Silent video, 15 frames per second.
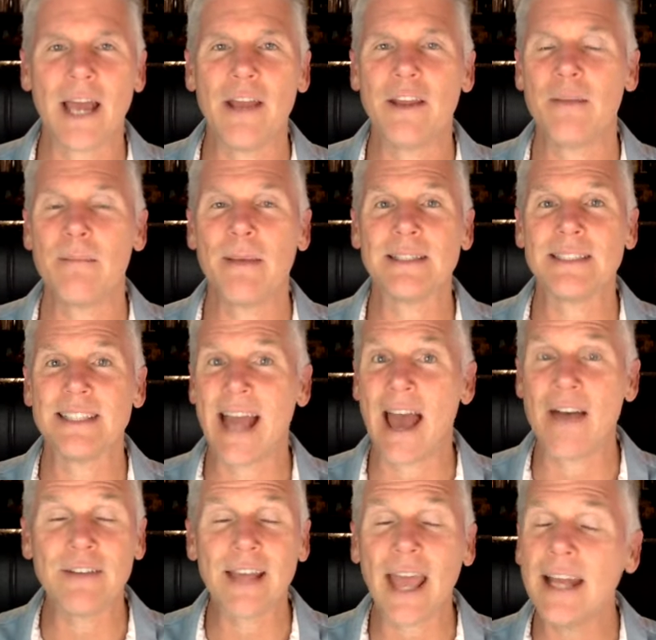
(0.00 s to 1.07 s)
how you can best
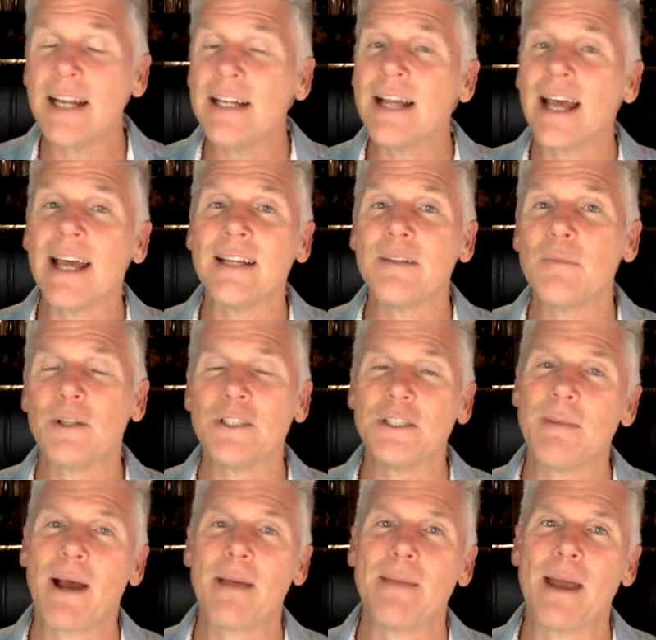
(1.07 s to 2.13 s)
navigate it, and what
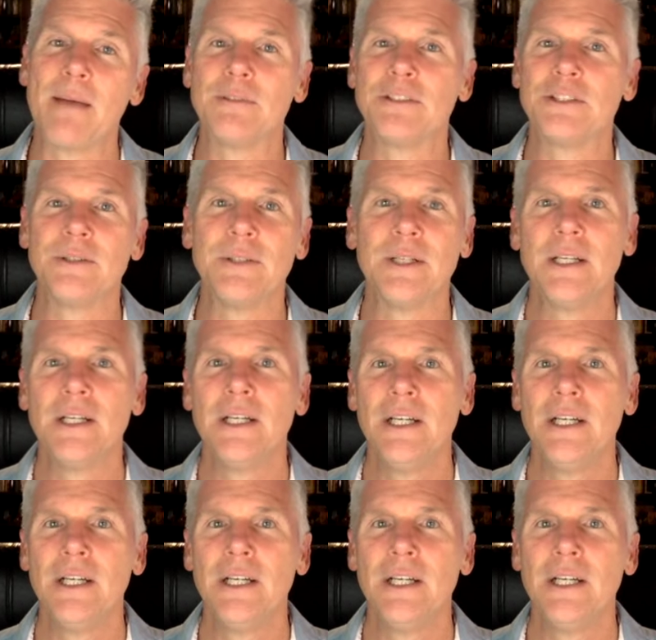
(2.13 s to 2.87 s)
you might be able to,